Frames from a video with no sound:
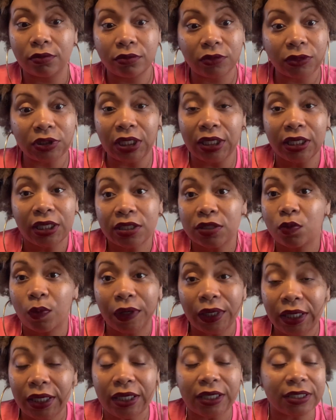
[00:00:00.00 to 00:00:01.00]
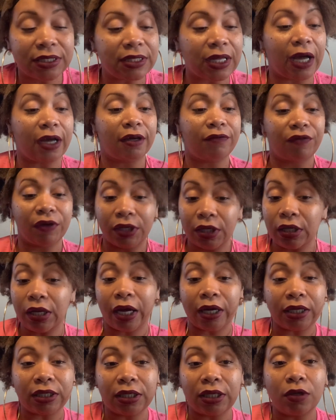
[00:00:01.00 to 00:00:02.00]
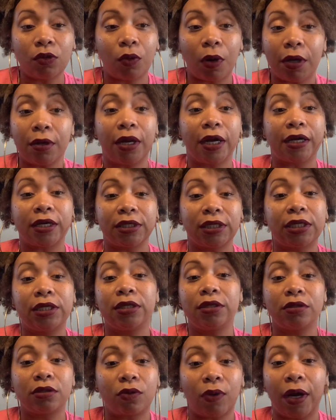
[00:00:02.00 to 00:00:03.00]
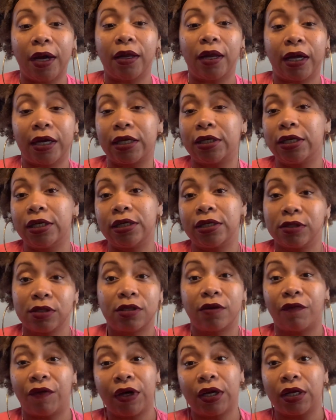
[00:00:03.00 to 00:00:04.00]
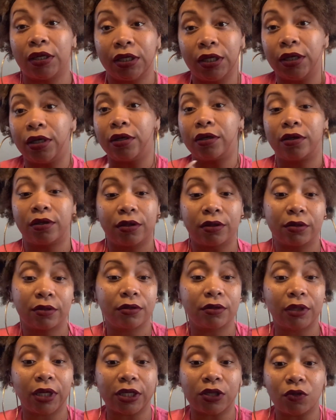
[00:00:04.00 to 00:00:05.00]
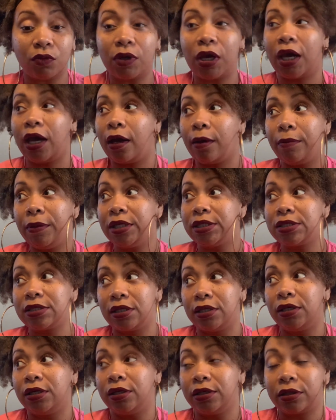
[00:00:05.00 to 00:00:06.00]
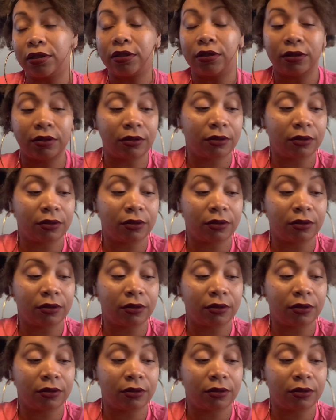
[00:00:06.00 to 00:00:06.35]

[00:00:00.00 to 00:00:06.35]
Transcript: It is what it is. Like, if it look like a duck, walk like a duck, quack like a duck, it's a fucking duck. Like, you can't miss the duck.